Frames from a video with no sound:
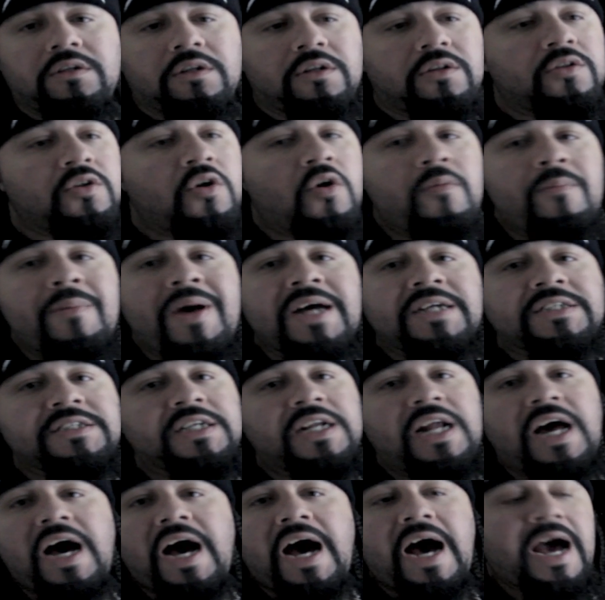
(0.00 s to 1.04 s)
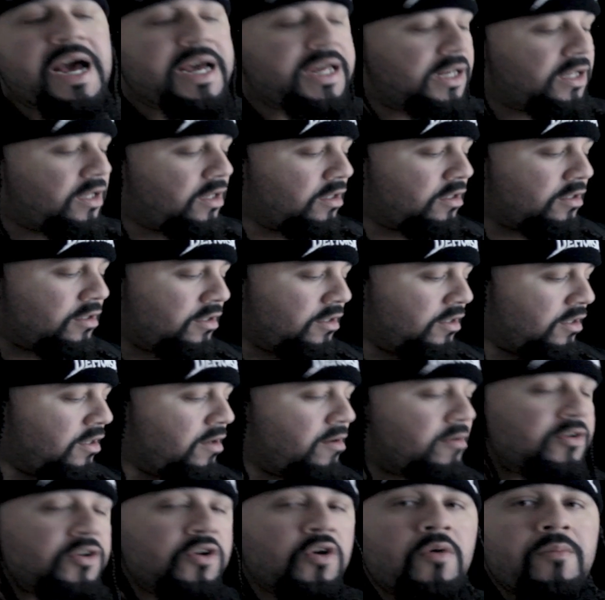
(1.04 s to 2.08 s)
nomads are not hiding.
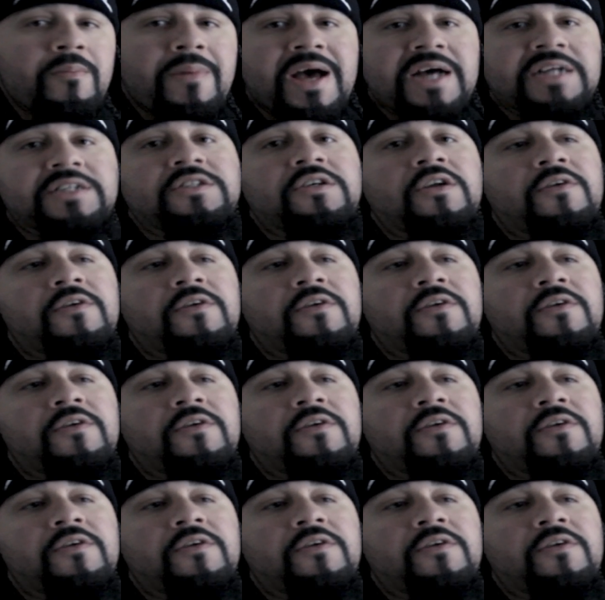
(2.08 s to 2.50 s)
Nomads